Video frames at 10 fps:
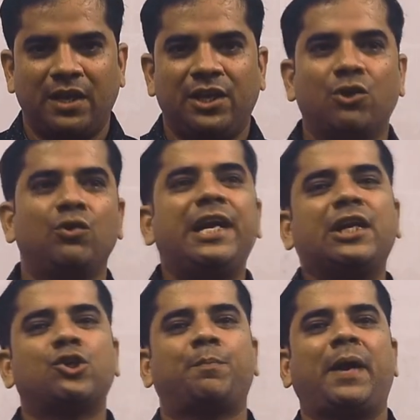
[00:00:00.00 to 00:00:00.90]
You
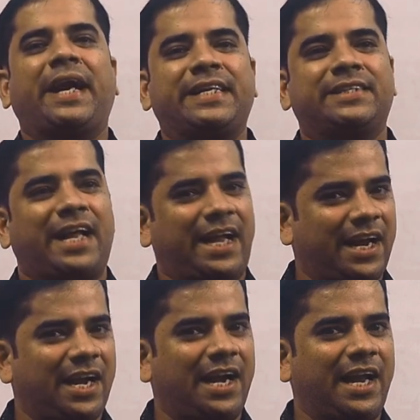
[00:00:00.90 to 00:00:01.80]
need to practice
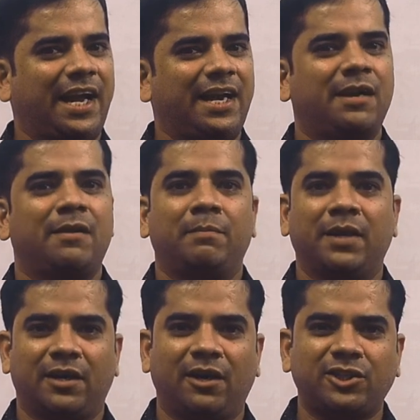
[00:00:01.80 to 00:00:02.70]
again and again,
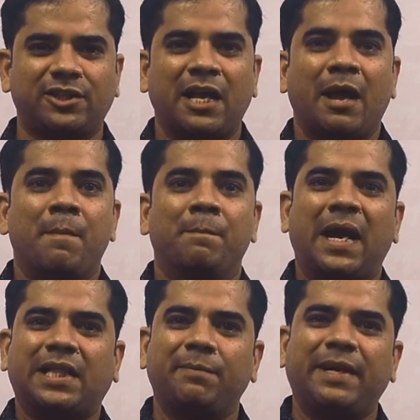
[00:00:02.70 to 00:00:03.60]
because
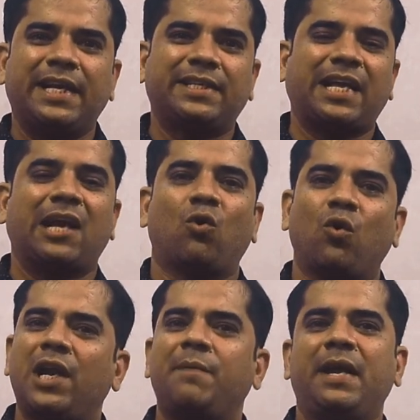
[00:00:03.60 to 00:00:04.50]
mathematics can
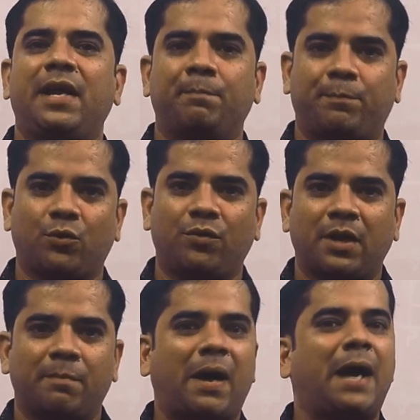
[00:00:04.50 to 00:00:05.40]
only be
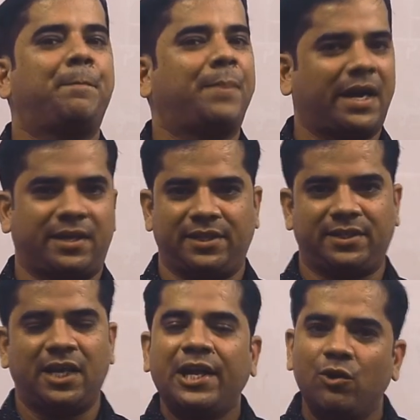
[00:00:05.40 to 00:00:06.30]
improved by practice.
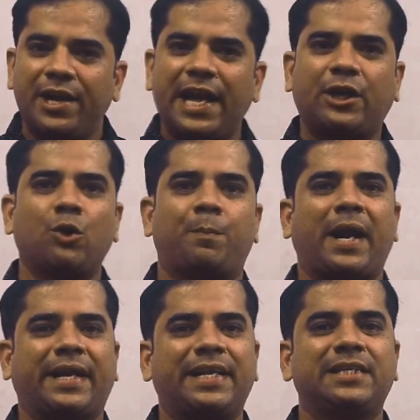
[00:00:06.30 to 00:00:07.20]
You need to
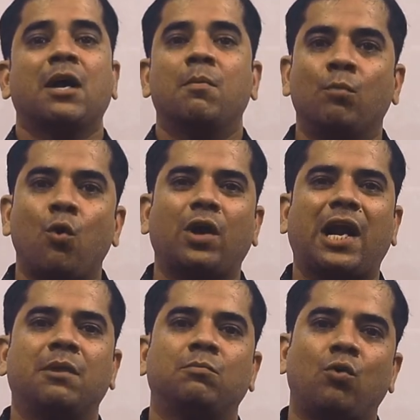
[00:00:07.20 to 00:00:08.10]
practice more
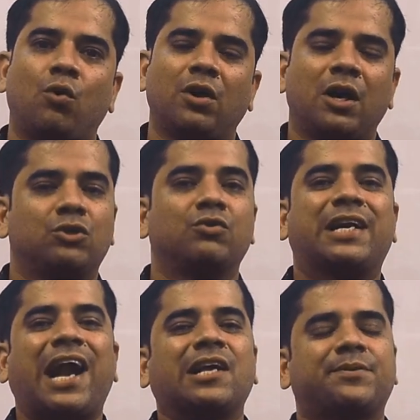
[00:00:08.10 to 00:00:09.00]
and more to
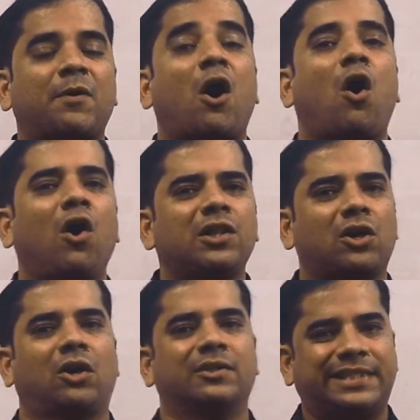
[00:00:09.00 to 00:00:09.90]
grasp all the
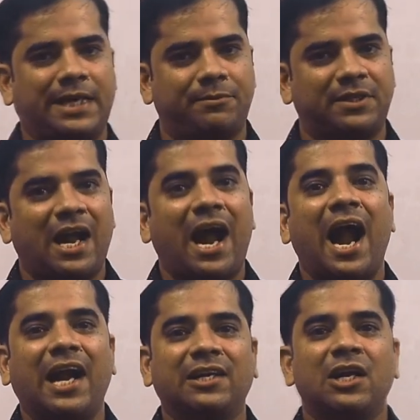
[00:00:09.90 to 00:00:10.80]
concepts
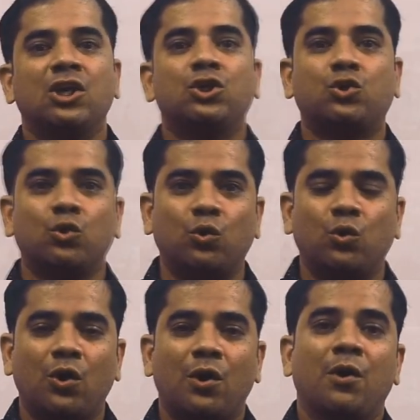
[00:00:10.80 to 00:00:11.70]
and
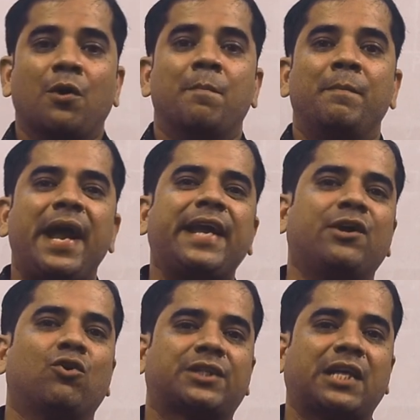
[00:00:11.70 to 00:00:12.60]
to make
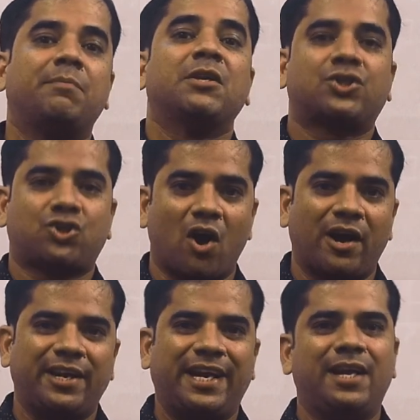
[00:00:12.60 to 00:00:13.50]
yourself
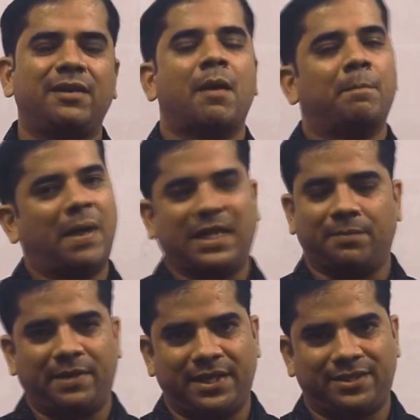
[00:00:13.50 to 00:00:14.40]
stronger in
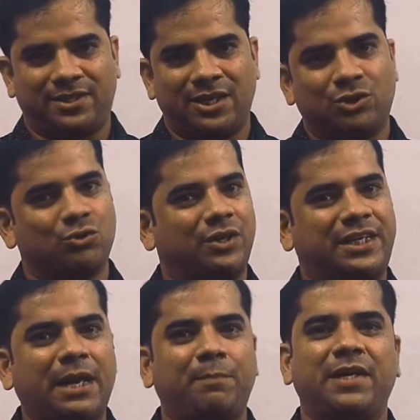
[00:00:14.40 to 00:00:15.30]
mathematics. So
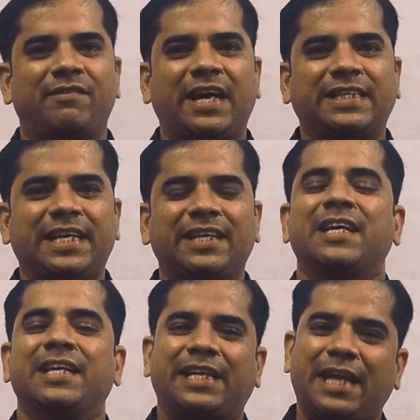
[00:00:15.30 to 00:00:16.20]
keep
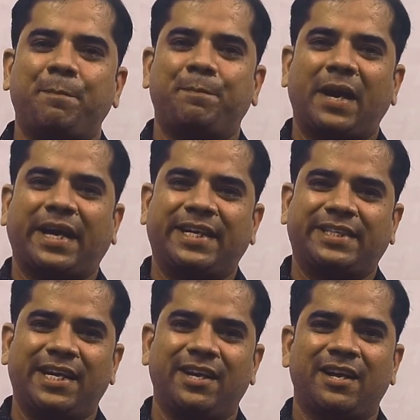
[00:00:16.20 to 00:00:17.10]
revising, keep
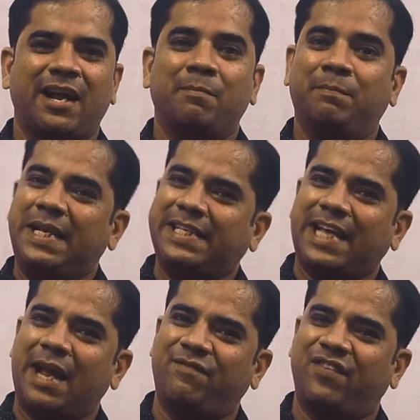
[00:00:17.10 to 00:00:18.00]
practicing, be
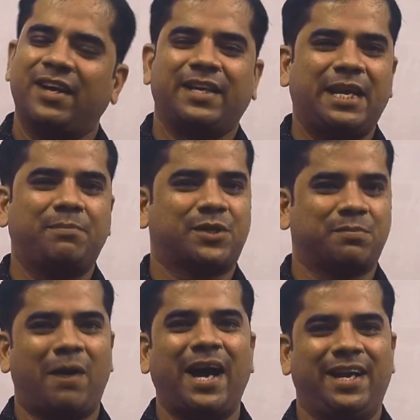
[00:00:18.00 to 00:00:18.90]
safe, keep
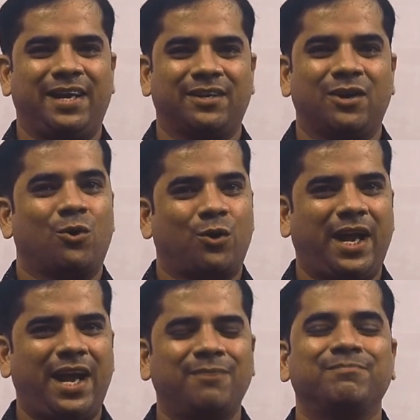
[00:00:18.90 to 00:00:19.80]
smiling.
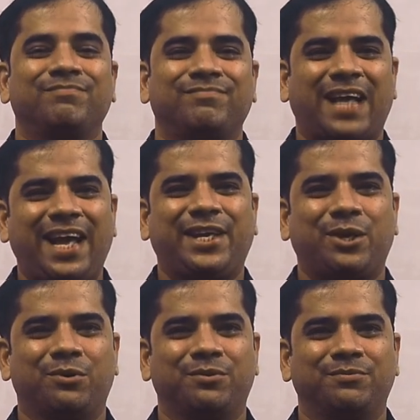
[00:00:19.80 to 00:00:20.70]
Okay, thank
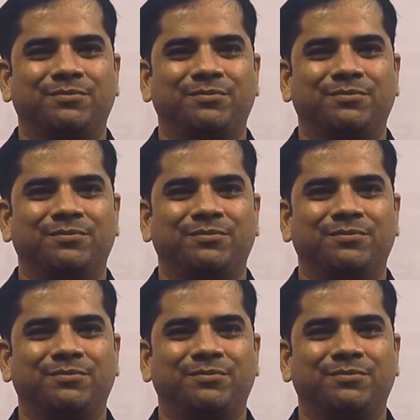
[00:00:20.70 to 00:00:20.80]
you.